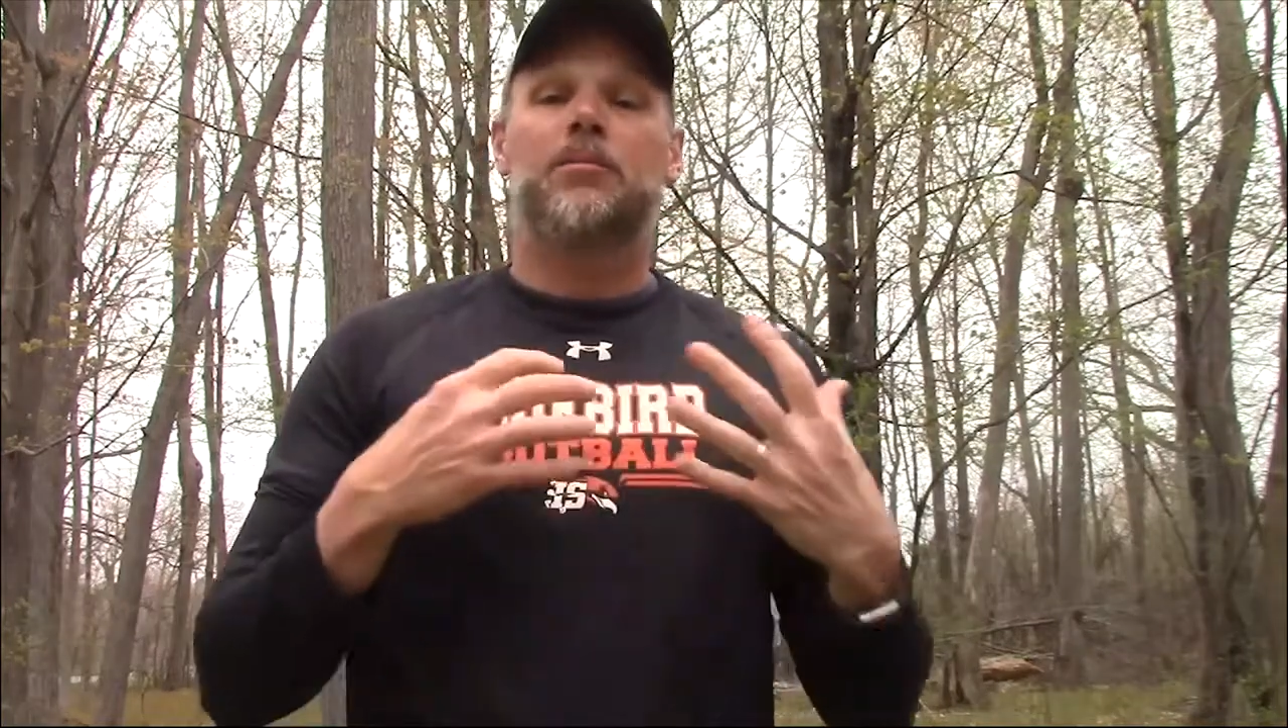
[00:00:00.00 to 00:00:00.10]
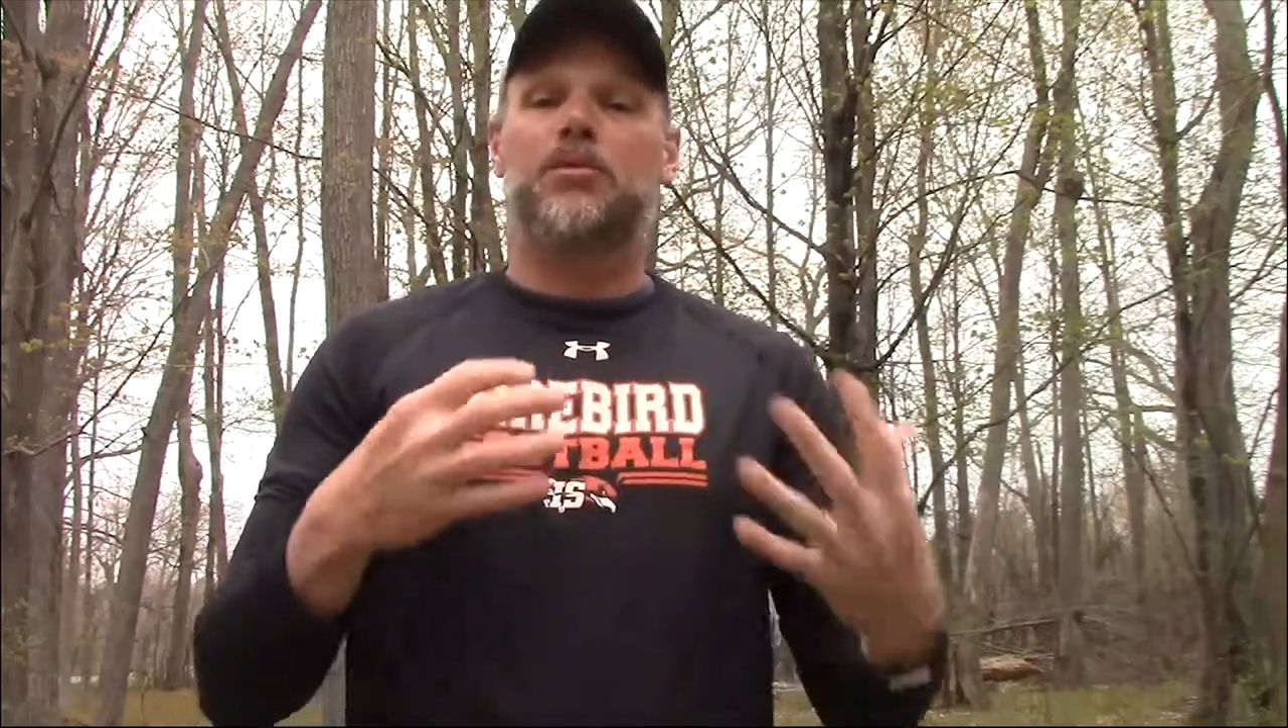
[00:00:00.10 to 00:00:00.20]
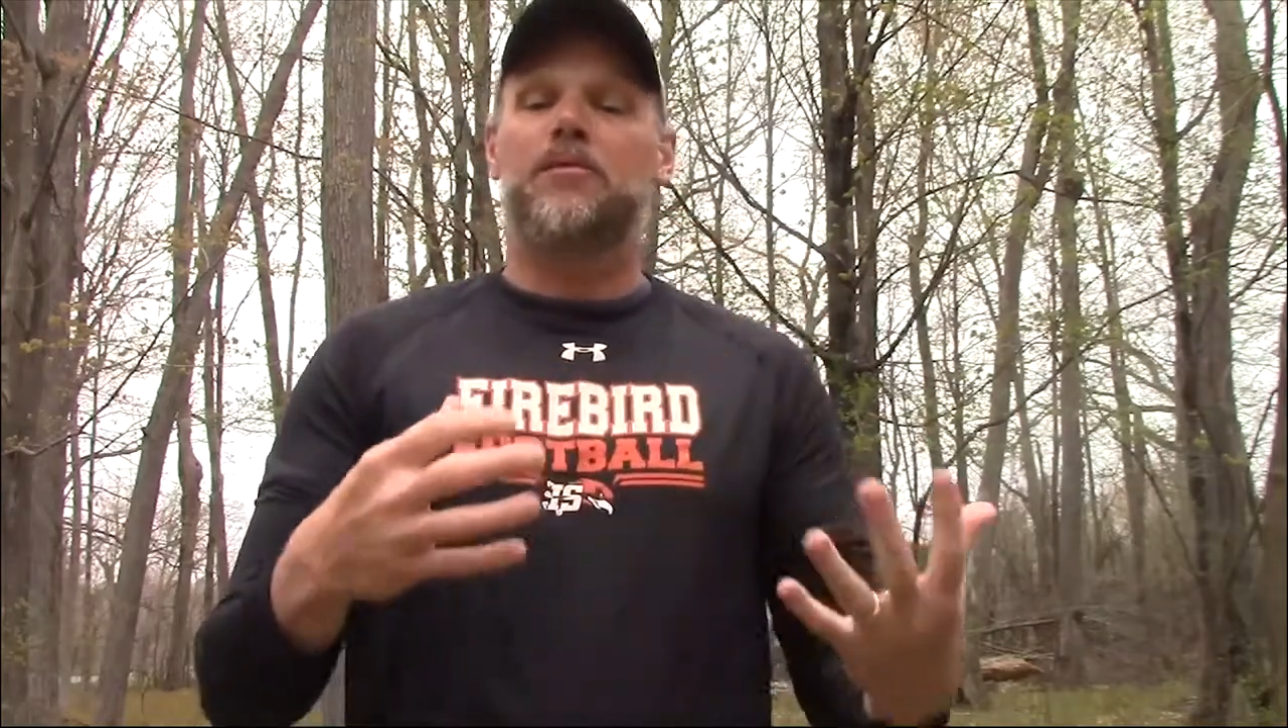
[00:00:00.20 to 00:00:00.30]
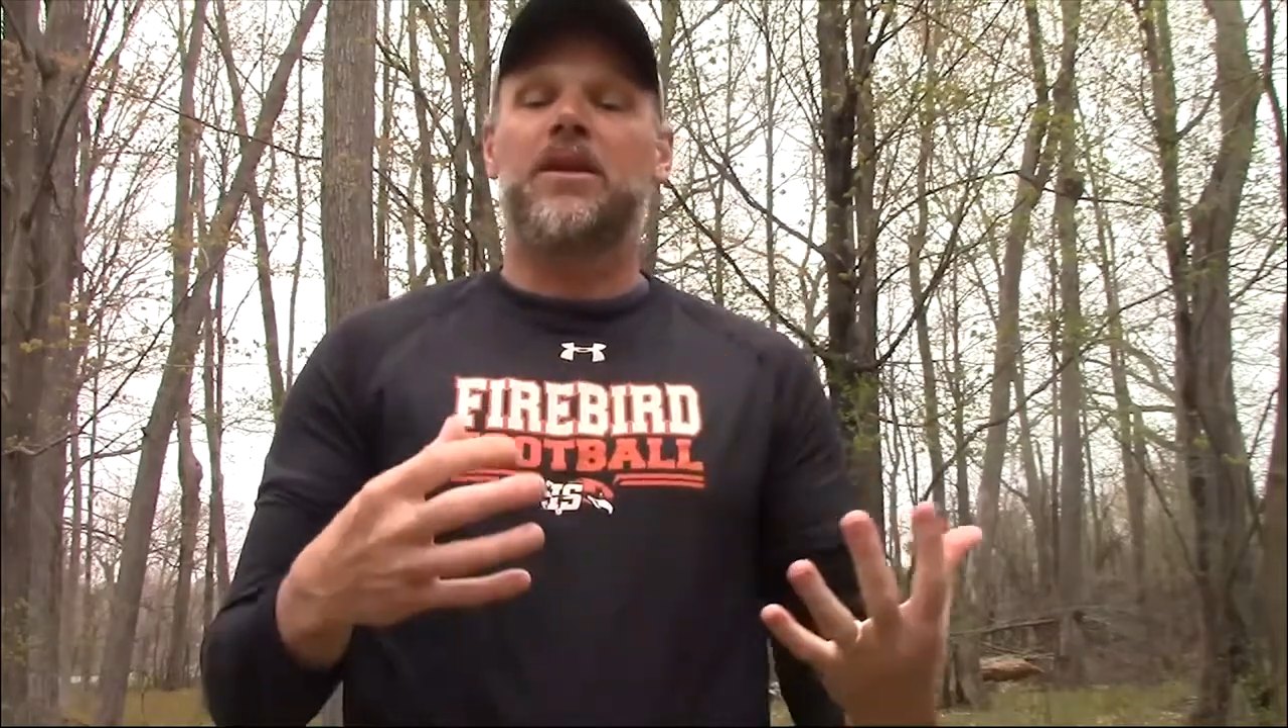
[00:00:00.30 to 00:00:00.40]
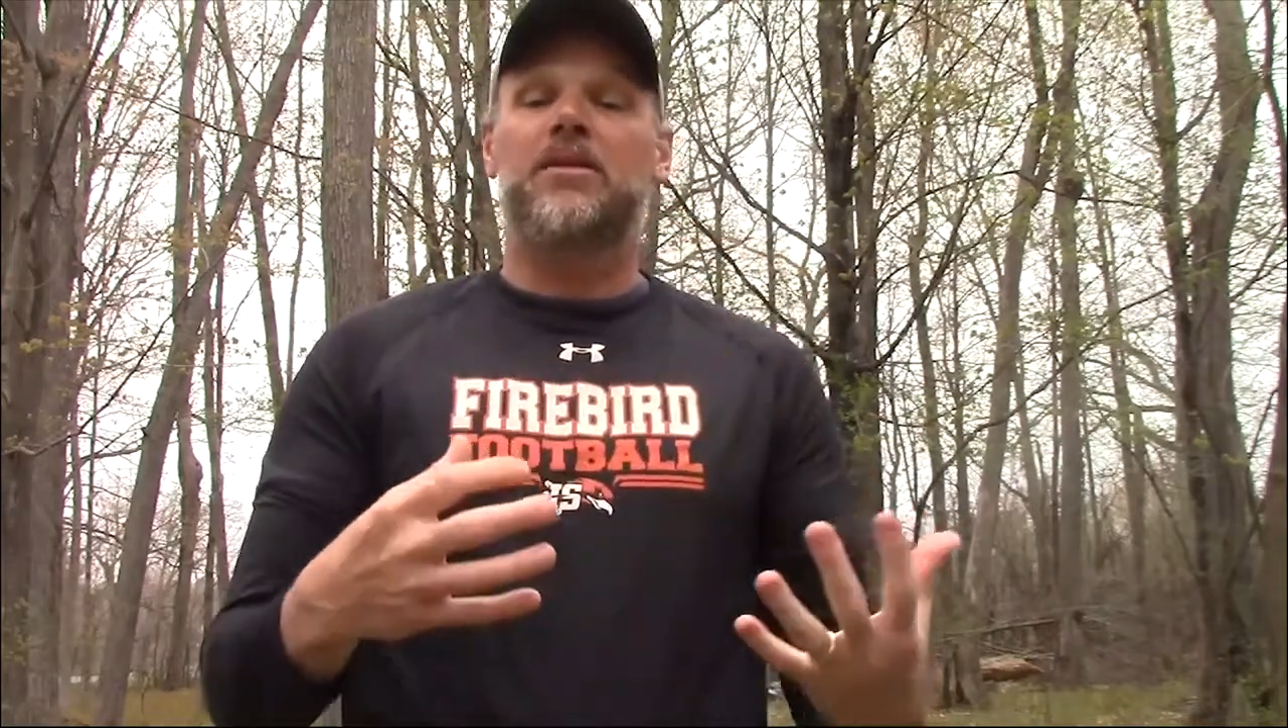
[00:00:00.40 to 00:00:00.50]

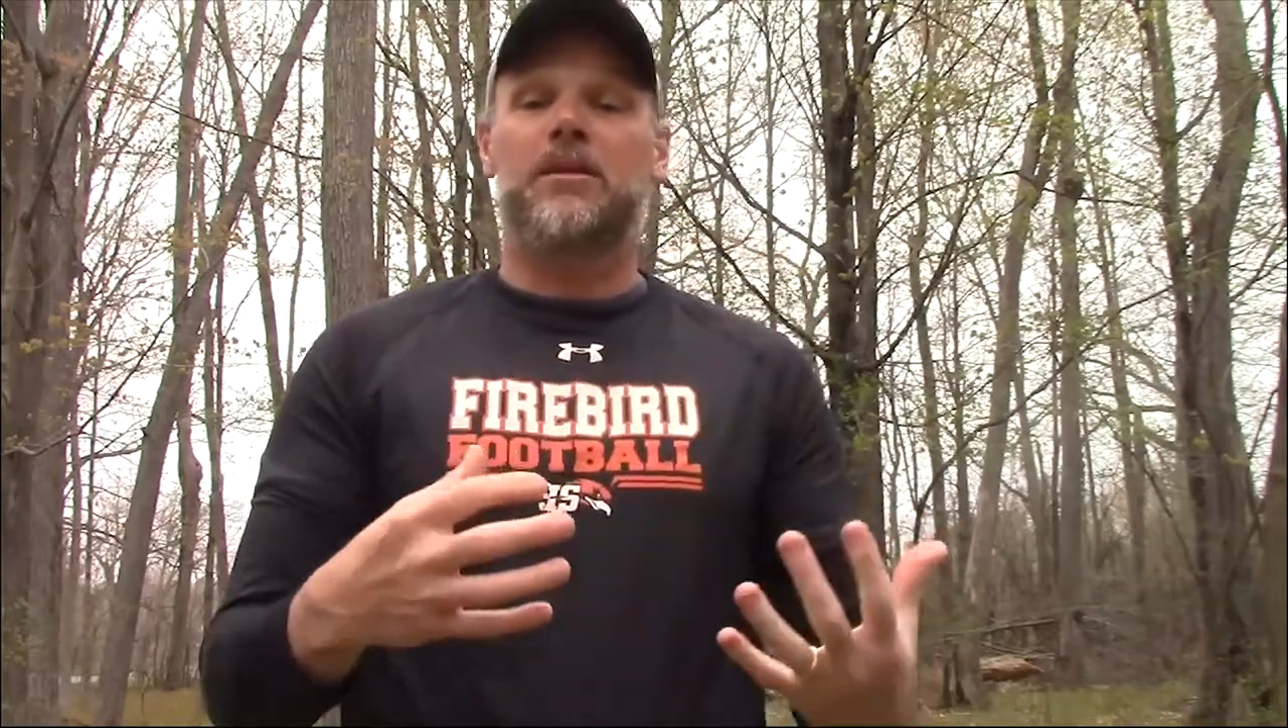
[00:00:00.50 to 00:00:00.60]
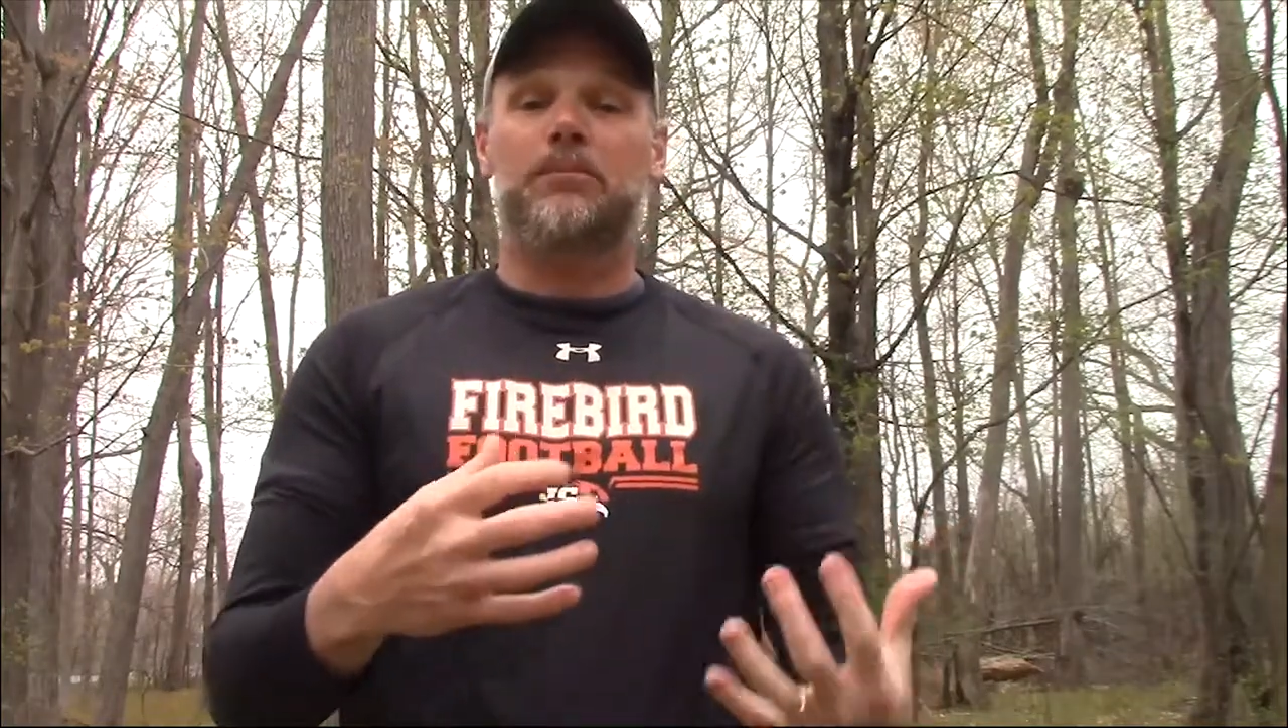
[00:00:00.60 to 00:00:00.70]
prevent the